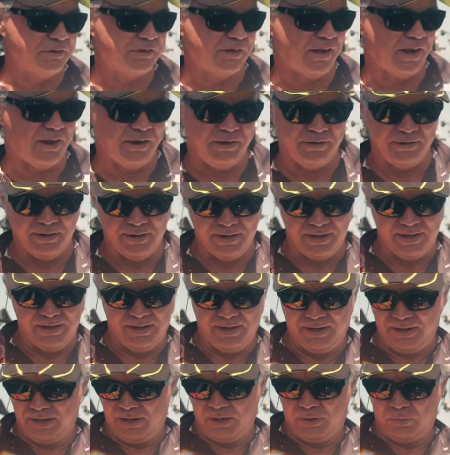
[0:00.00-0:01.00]
So
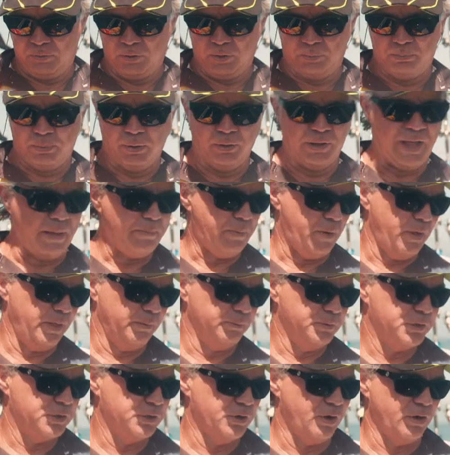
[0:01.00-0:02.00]
we'll pull up on
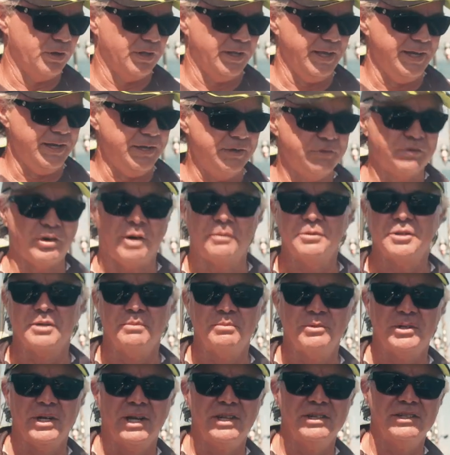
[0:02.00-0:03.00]
them shortly, drop
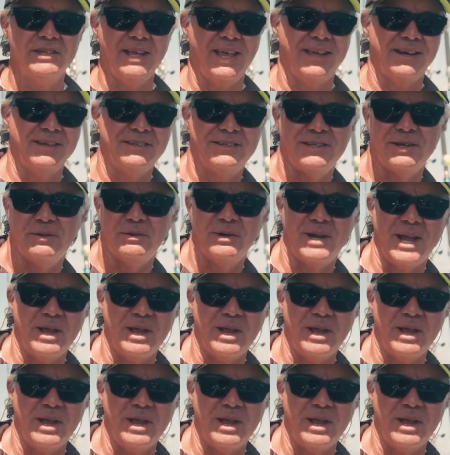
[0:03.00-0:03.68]
some jigs down and see what